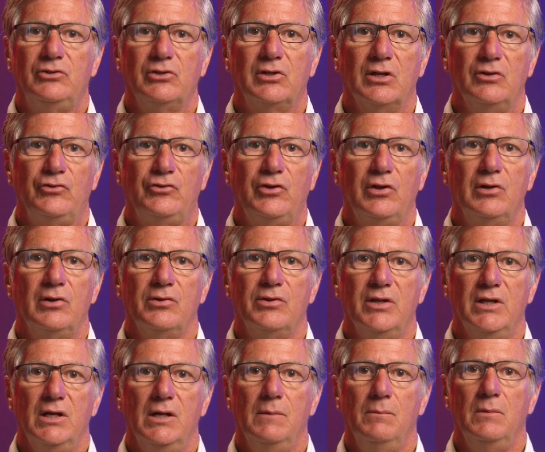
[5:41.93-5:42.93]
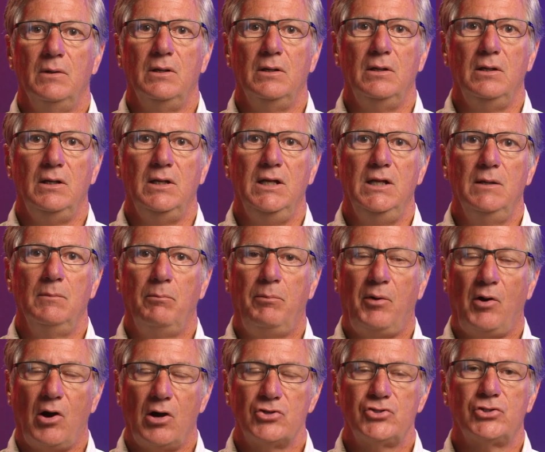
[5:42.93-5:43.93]
to consider them
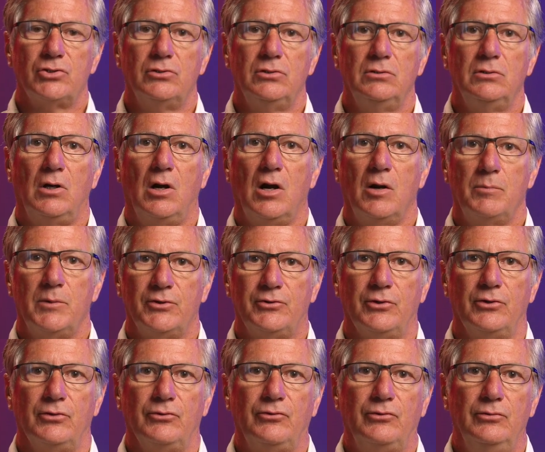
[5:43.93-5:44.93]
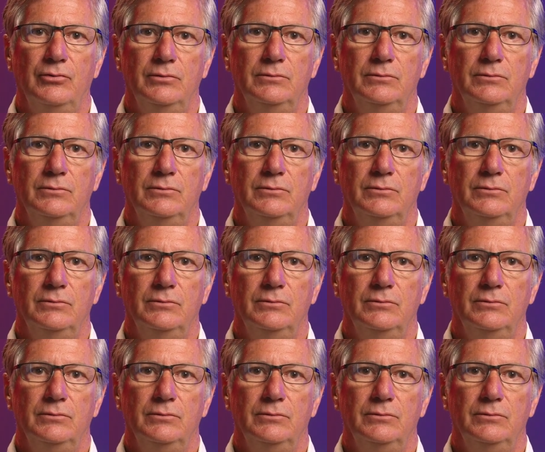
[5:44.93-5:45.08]
impartial arbiters?